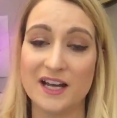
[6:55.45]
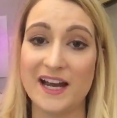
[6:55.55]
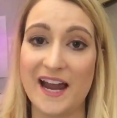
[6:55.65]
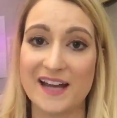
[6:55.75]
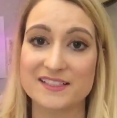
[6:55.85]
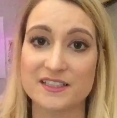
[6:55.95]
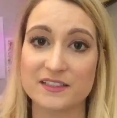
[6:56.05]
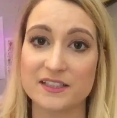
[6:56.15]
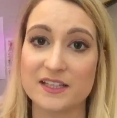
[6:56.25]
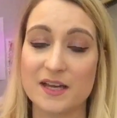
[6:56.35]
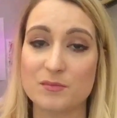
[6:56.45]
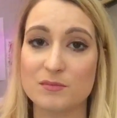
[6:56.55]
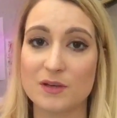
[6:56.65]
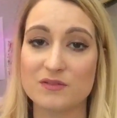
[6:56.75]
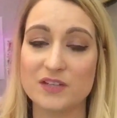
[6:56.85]
I accidentally
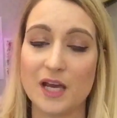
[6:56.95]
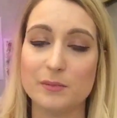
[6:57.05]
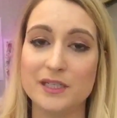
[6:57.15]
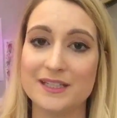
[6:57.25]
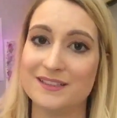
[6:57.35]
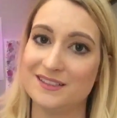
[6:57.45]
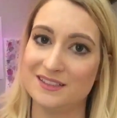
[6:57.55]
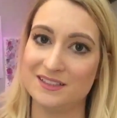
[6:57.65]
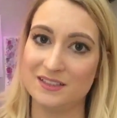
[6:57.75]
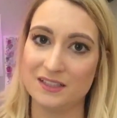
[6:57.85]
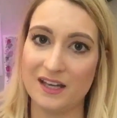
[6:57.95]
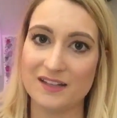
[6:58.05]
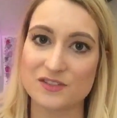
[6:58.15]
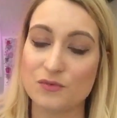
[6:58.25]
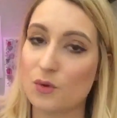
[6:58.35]
am a VIB
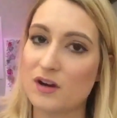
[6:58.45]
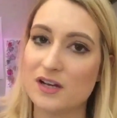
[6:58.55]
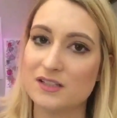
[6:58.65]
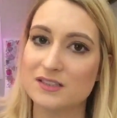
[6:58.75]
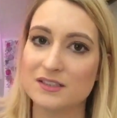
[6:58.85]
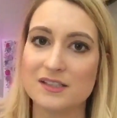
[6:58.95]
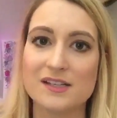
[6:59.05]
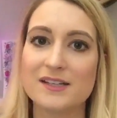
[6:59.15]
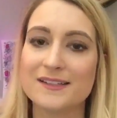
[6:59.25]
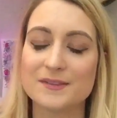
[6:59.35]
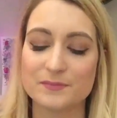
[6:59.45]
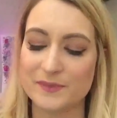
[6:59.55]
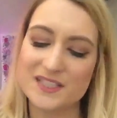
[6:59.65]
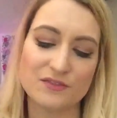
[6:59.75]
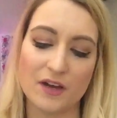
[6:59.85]
at Sephora.
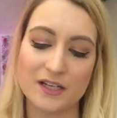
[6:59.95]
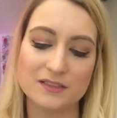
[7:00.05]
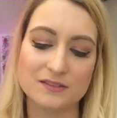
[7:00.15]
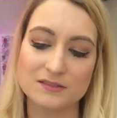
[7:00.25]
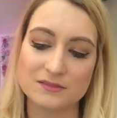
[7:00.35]
It's fine.